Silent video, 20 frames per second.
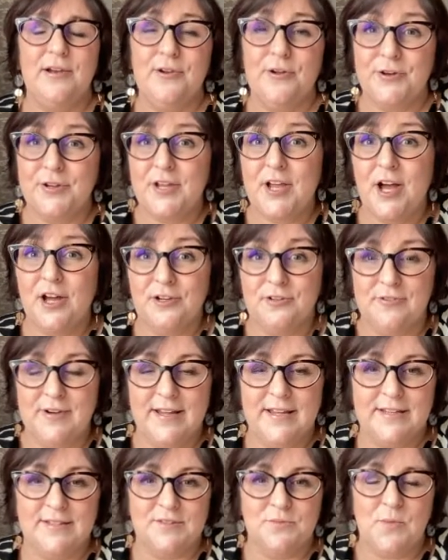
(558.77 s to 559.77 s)
a lot of
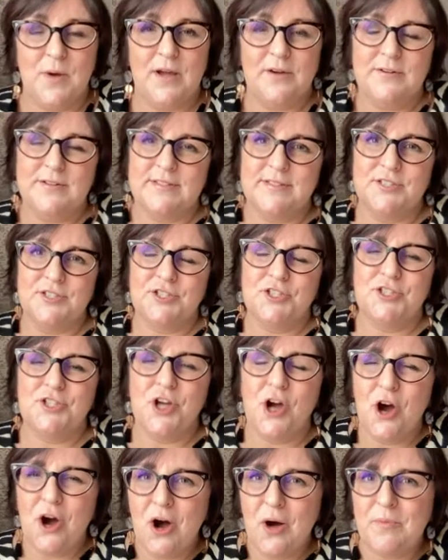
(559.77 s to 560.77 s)
colorings, whereas the
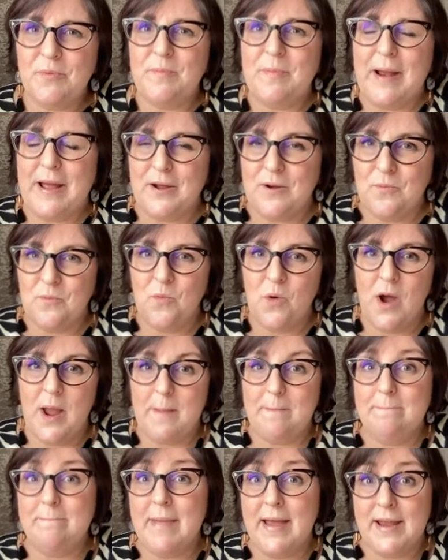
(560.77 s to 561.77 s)
sharp black and
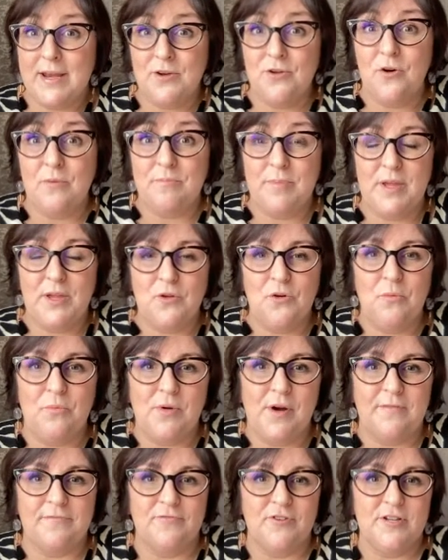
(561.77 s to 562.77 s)
white may not be your
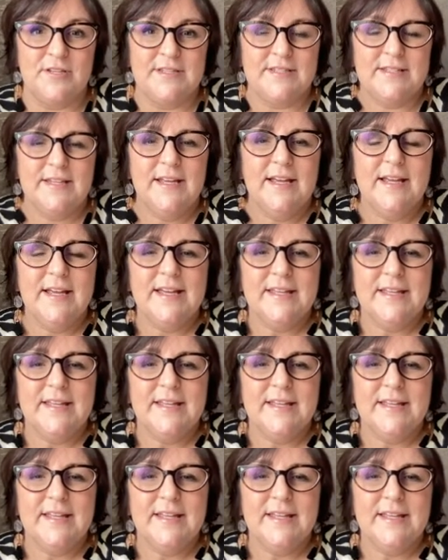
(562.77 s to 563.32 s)
preference.